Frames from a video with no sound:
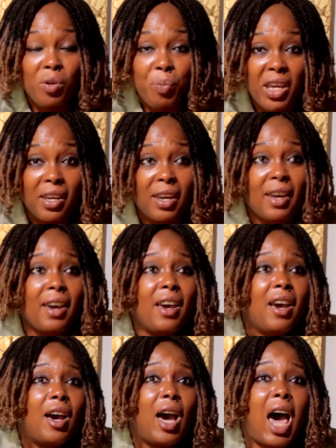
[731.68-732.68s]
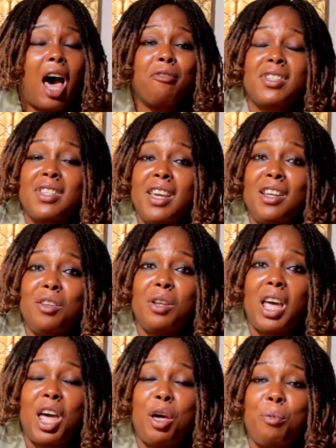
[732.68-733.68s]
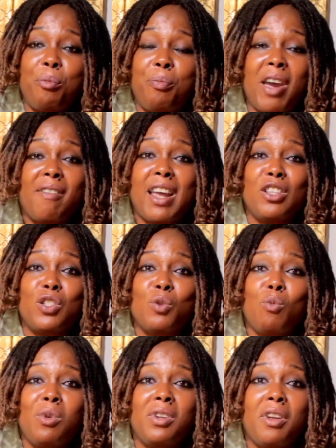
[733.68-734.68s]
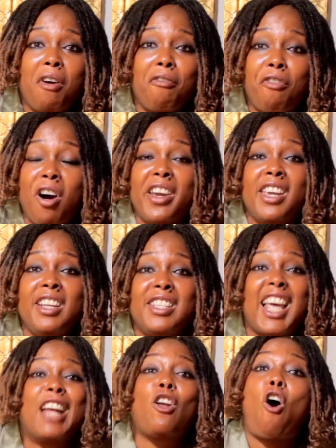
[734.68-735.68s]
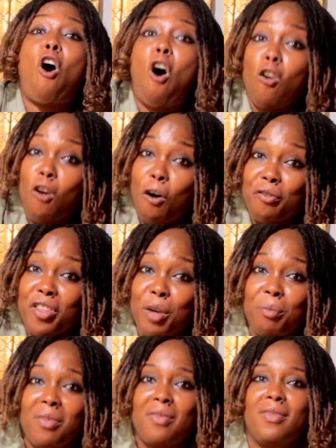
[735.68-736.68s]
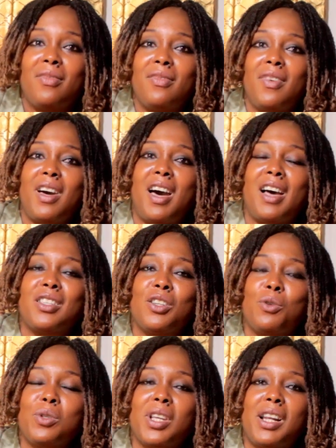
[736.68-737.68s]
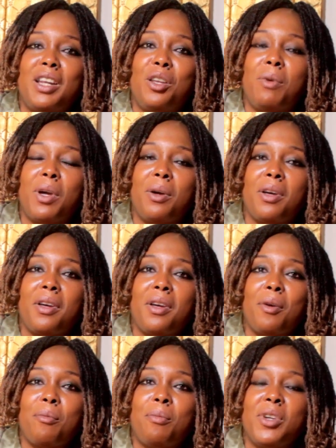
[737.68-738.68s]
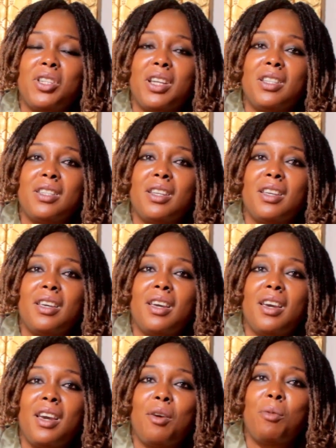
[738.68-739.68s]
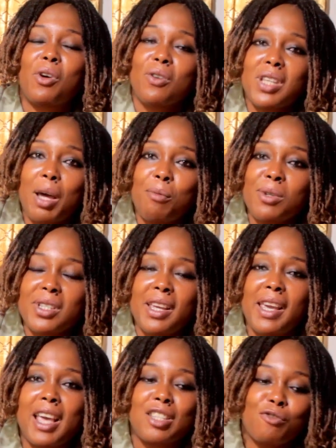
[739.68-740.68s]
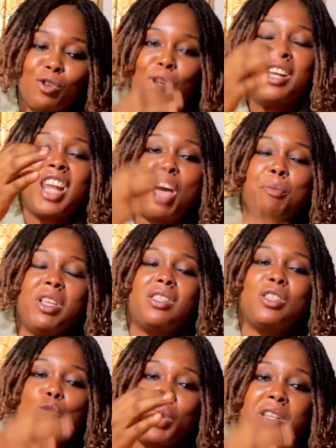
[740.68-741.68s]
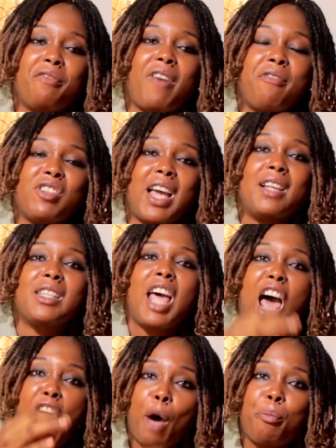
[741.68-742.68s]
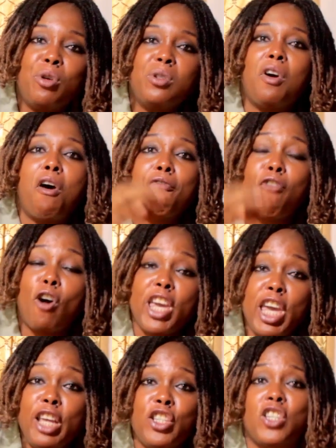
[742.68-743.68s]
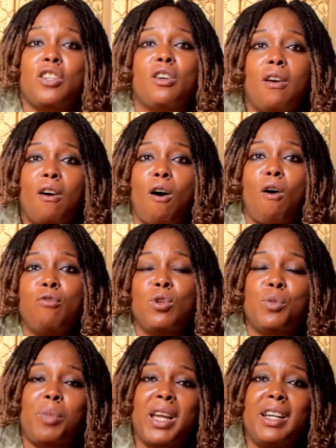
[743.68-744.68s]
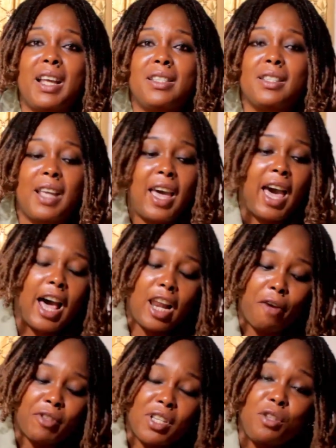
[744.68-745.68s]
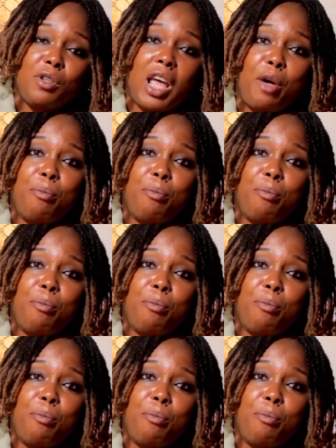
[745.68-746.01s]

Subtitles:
will be. I've seen parents with 4 kids and all of them are sickle cell anemia patients because they are both AS. So that means the 25 chance happened for each of those pregnancies. And I've seen